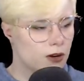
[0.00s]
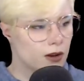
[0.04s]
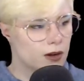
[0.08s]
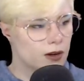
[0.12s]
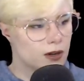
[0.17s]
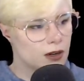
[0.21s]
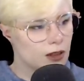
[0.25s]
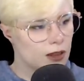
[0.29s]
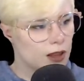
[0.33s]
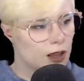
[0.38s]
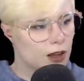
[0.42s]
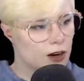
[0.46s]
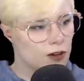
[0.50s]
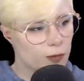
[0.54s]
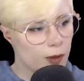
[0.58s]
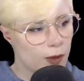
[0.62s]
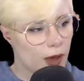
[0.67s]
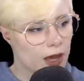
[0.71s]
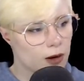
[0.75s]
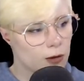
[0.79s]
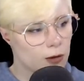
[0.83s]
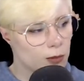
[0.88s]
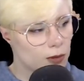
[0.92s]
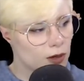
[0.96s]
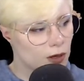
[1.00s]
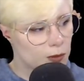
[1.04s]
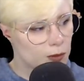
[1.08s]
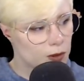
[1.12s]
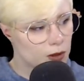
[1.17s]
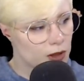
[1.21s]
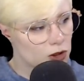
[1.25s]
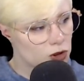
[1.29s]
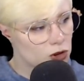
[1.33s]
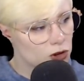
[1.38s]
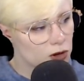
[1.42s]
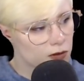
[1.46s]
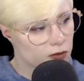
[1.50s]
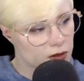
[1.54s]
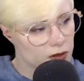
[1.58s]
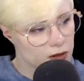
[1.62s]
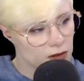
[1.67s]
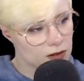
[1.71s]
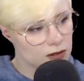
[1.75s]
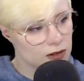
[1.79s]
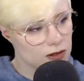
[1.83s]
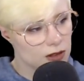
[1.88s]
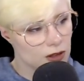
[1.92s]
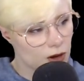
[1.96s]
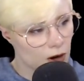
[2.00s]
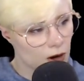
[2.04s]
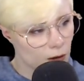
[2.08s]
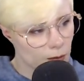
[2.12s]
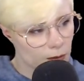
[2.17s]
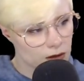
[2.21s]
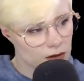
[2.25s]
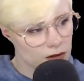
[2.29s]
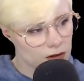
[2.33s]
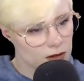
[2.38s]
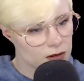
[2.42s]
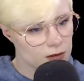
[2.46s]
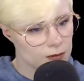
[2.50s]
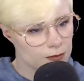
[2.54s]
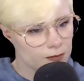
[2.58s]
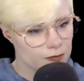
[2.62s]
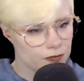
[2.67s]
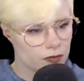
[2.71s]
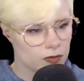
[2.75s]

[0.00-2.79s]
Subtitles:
I did a lot of pattern manipulation of existing garments.